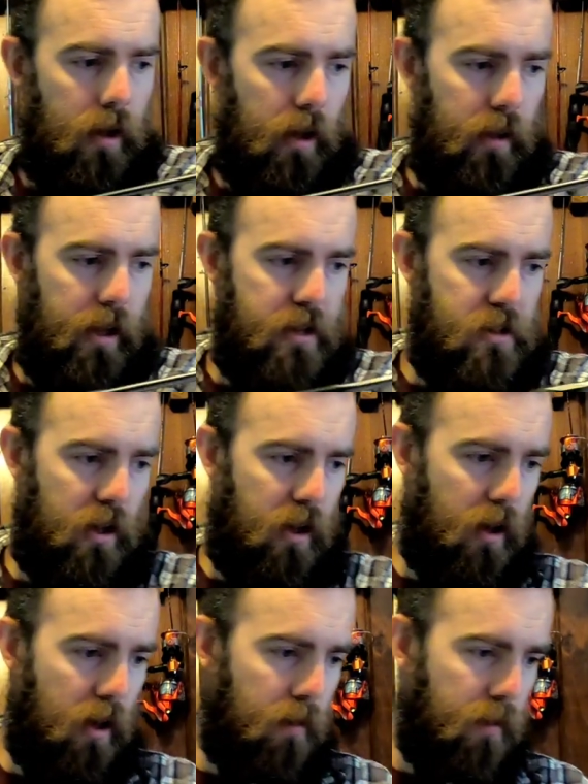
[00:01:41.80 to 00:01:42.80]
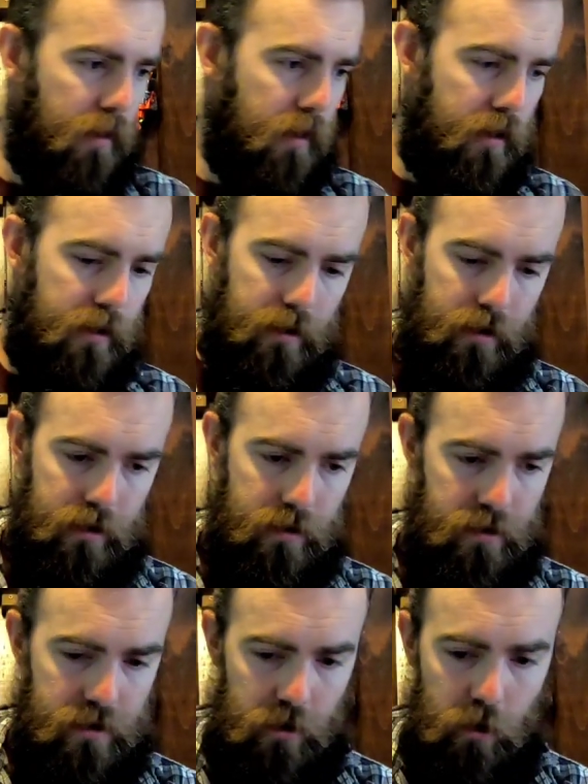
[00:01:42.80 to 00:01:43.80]
Now these are
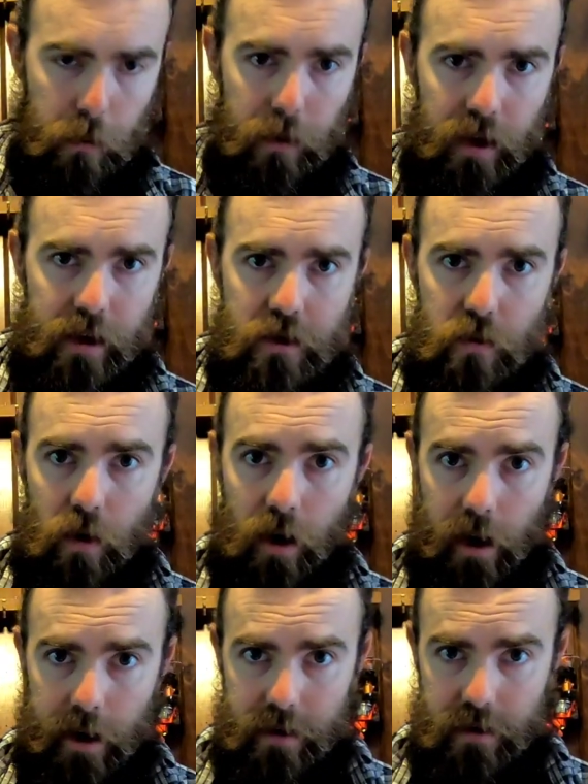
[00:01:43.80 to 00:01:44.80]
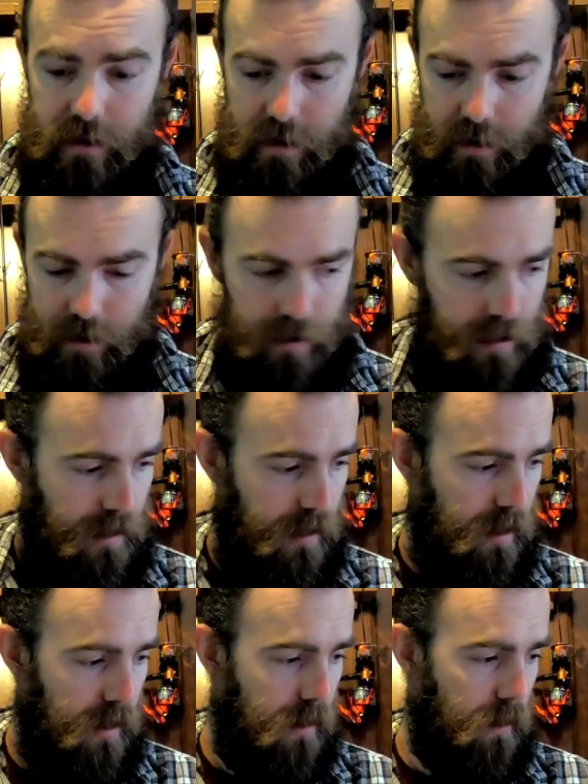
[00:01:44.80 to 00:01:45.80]
two-piece rods.
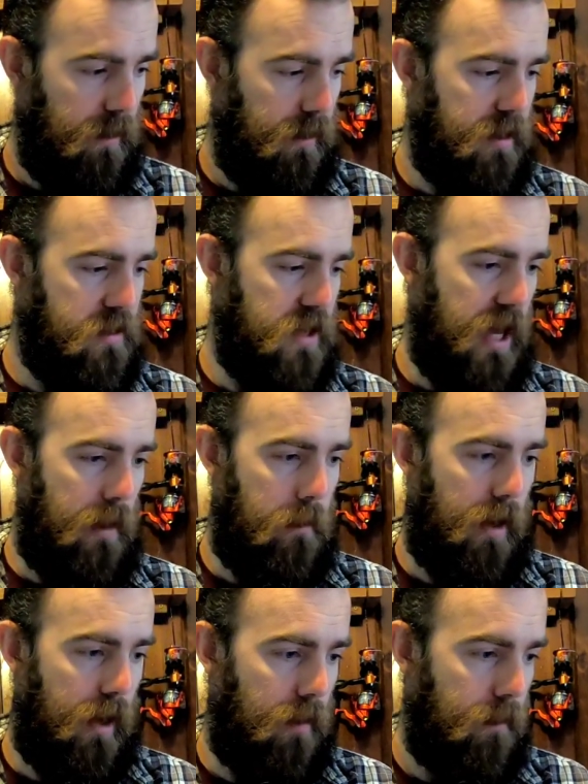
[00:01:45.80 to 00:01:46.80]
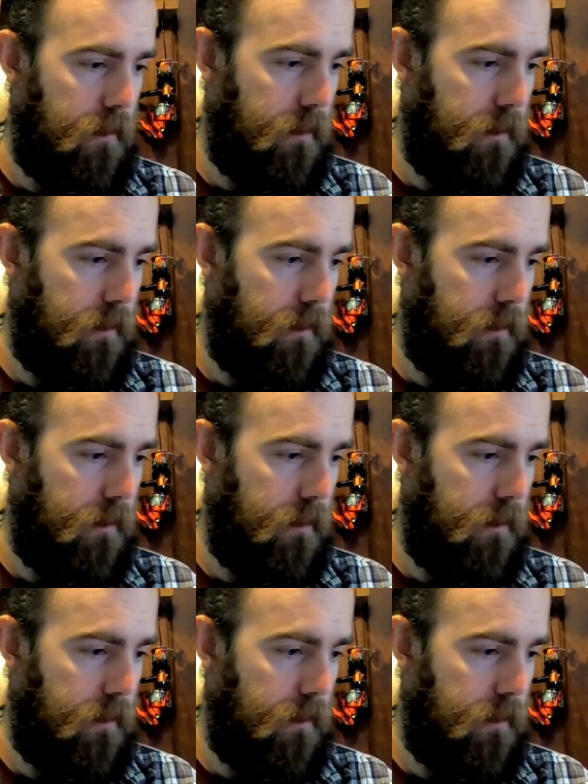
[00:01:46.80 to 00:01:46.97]
What does that mean?